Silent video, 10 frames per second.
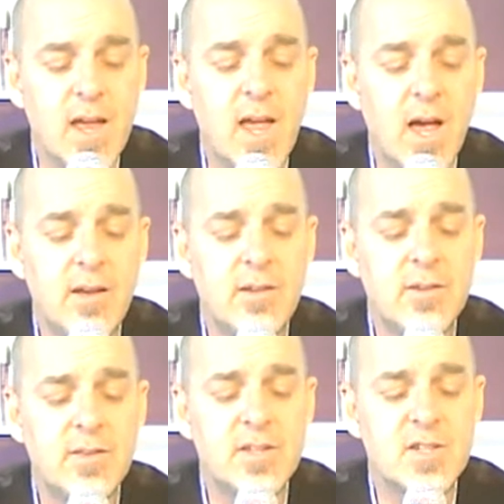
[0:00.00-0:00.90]
shall
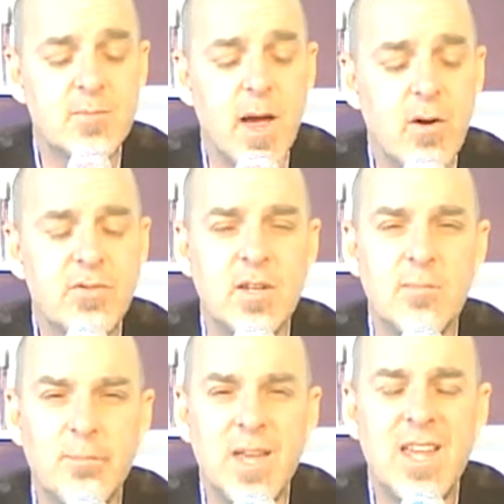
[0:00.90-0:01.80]
say unto this
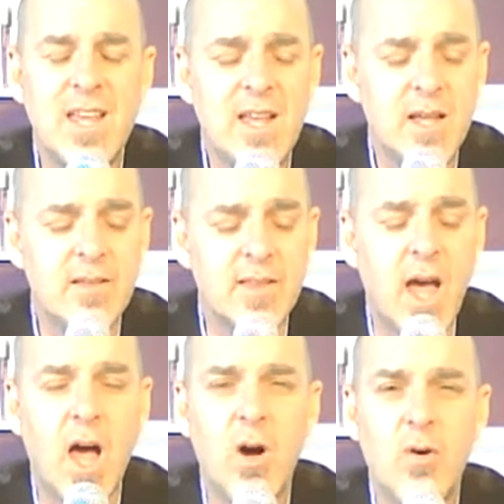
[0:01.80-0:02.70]
mountain,
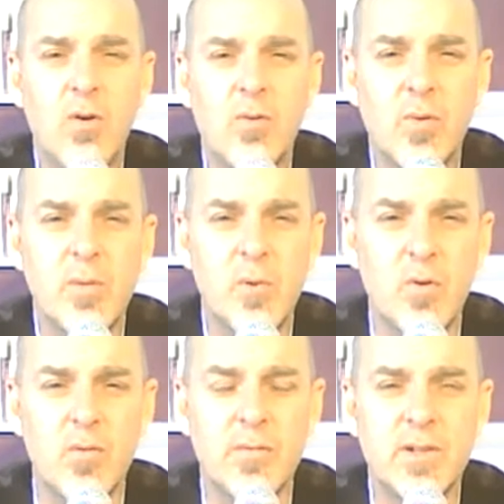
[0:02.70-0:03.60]
Be thou
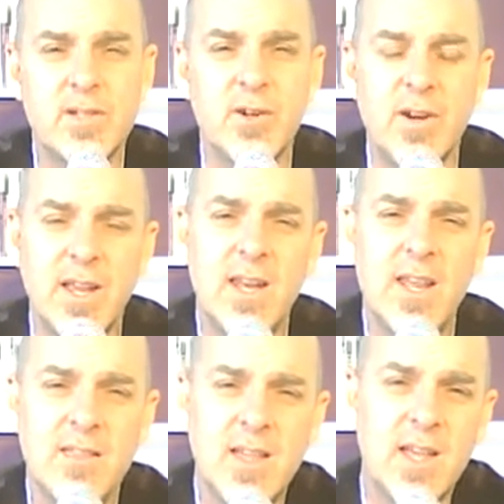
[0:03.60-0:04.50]
removed. Is
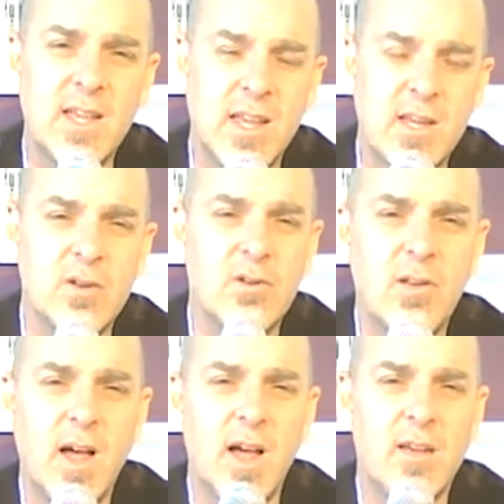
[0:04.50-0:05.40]
there anything
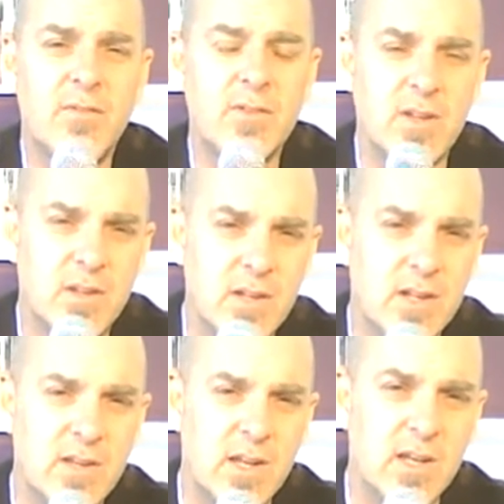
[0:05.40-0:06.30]
in your life
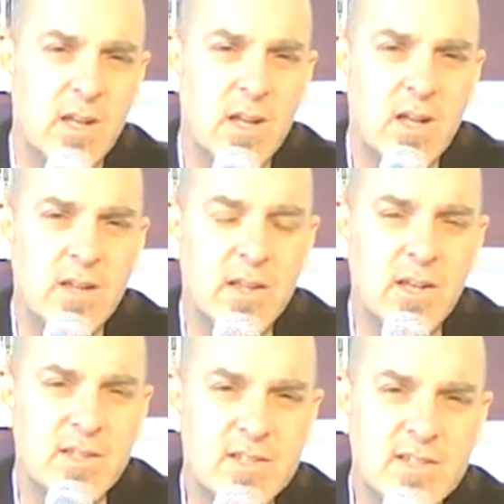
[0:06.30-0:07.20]
that, that,
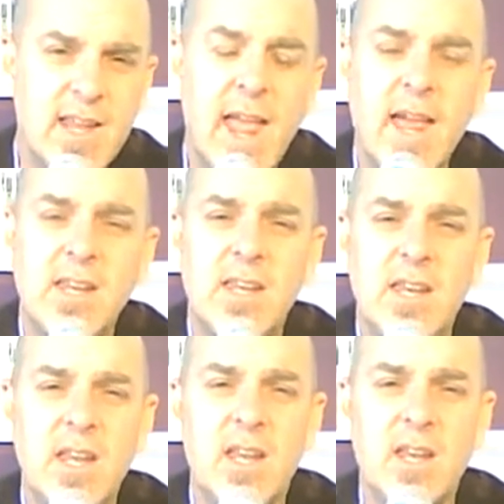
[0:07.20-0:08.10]
that is
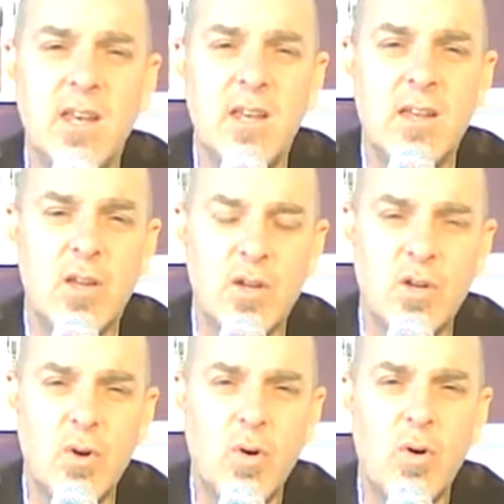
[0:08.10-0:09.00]
standing
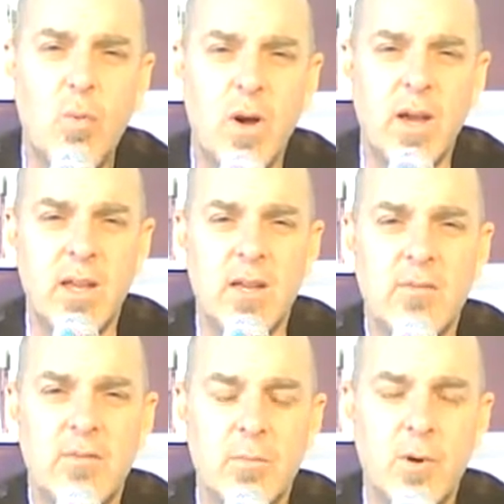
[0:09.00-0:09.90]
in your
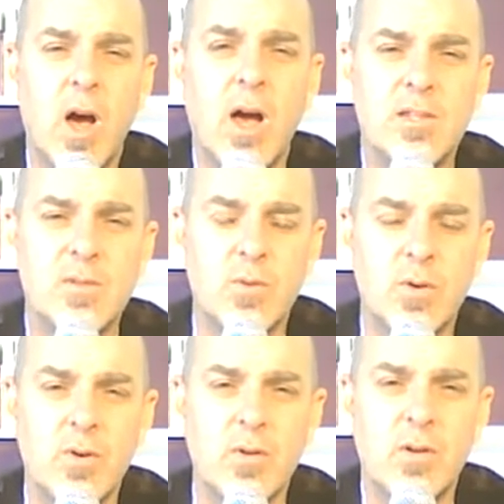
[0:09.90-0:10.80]
way from
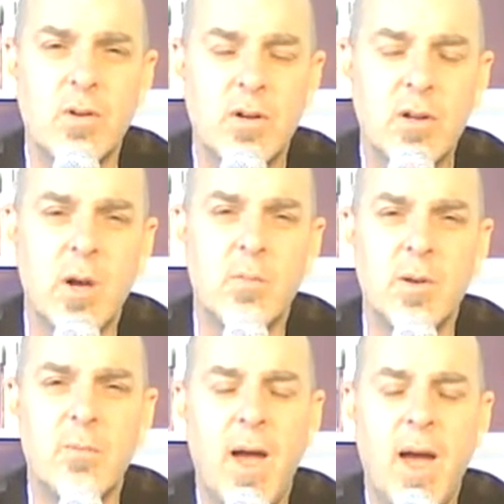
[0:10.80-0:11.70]
God's will
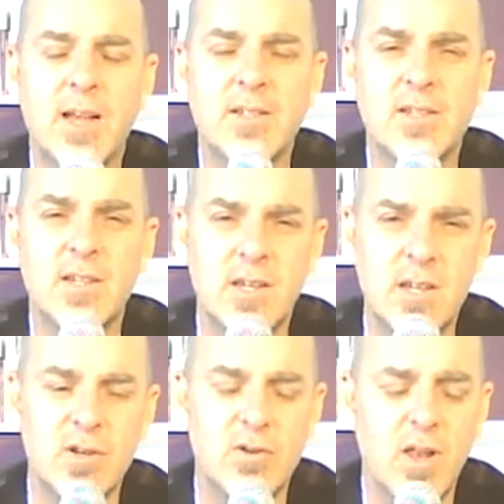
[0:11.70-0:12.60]
coming to
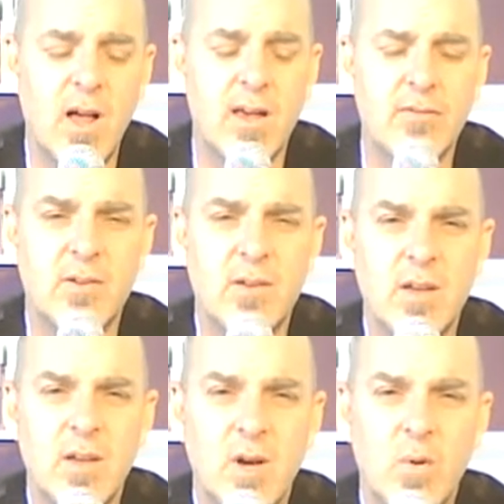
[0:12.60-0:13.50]
pass in your
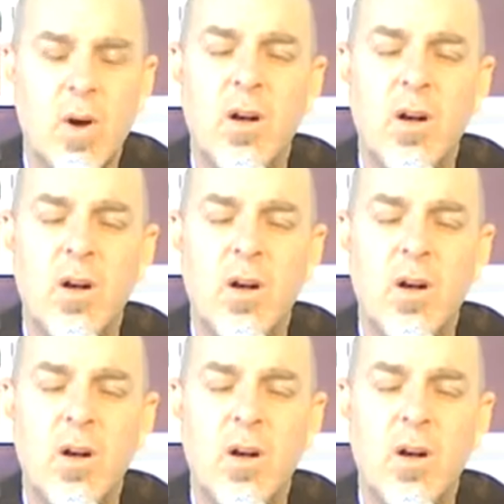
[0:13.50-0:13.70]
life?